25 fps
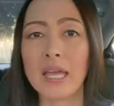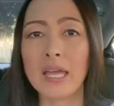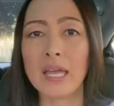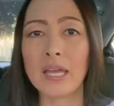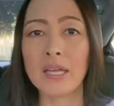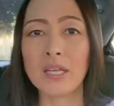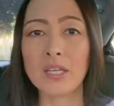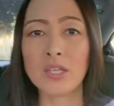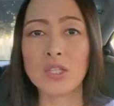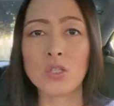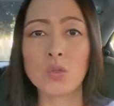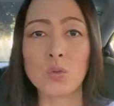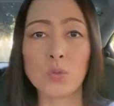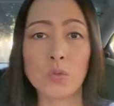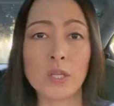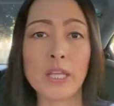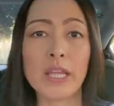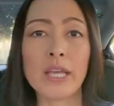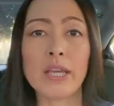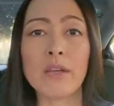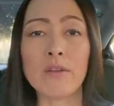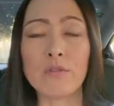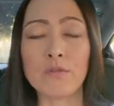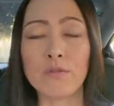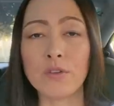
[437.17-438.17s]
is
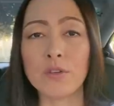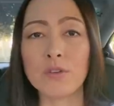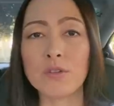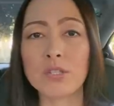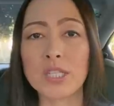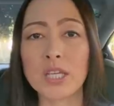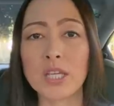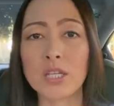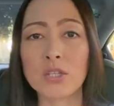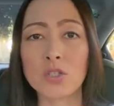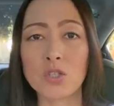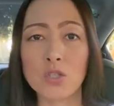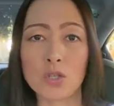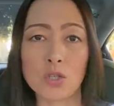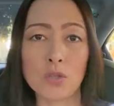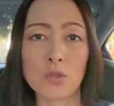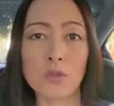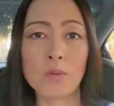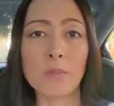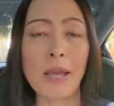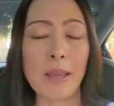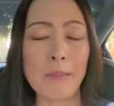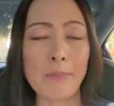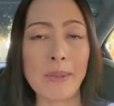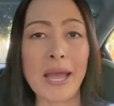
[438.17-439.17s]
really confusing
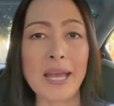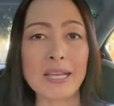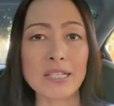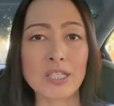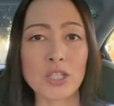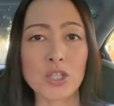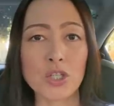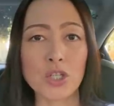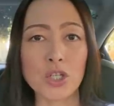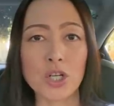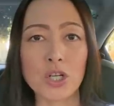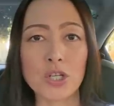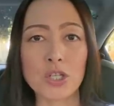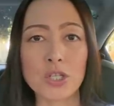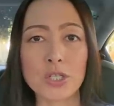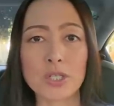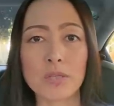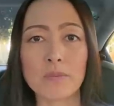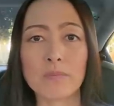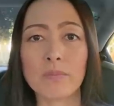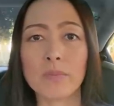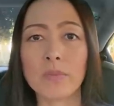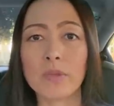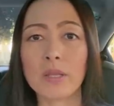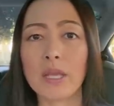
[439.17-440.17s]
to my passengers.
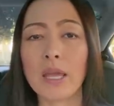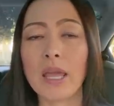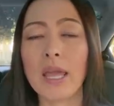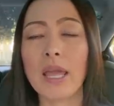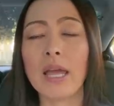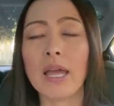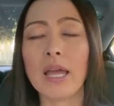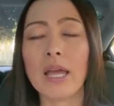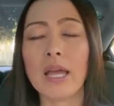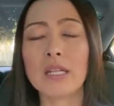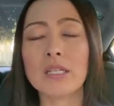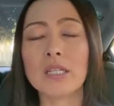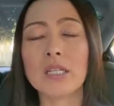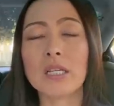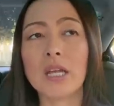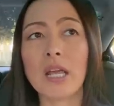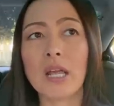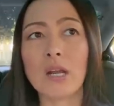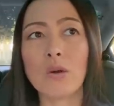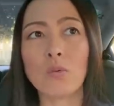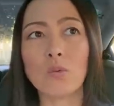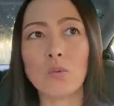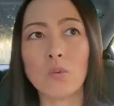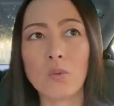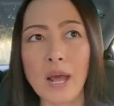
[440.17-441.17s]
And
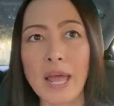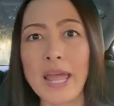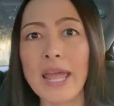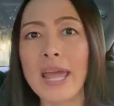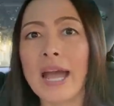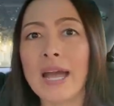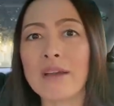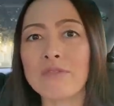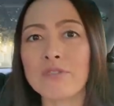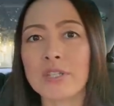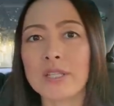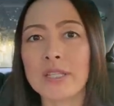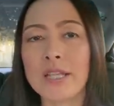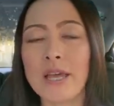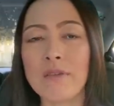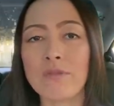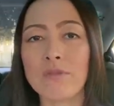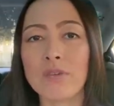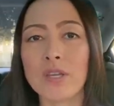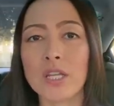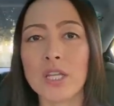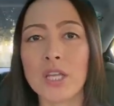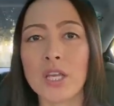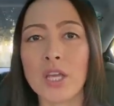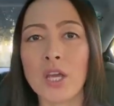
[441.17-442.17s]
right after that
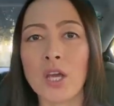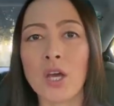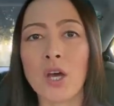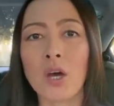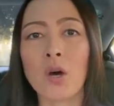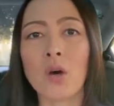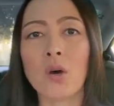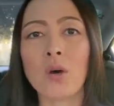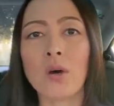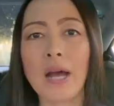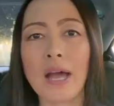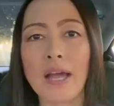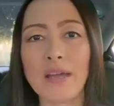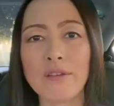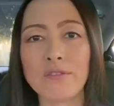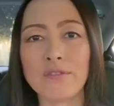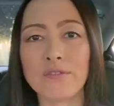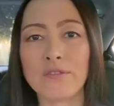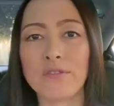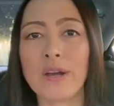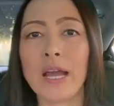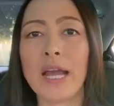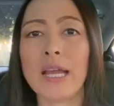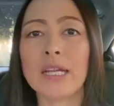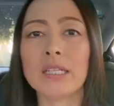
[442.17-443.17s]
video, I
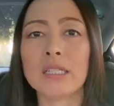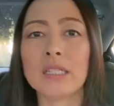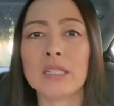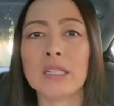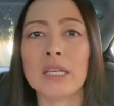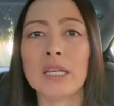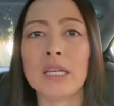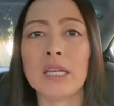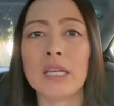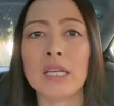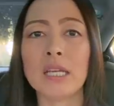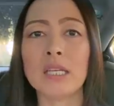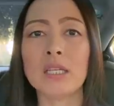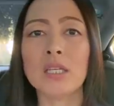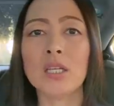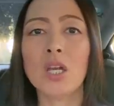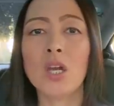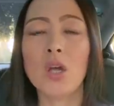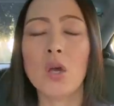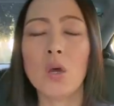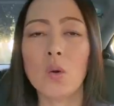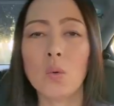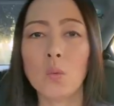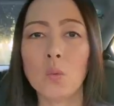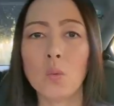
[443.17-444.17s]
finally
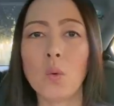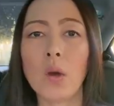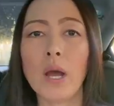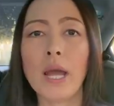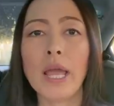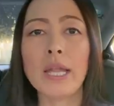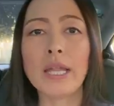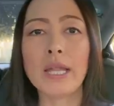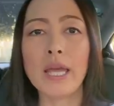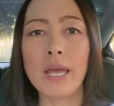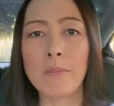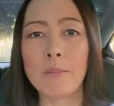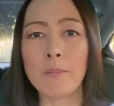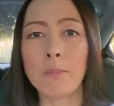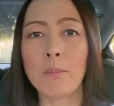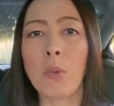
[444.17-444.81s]
went and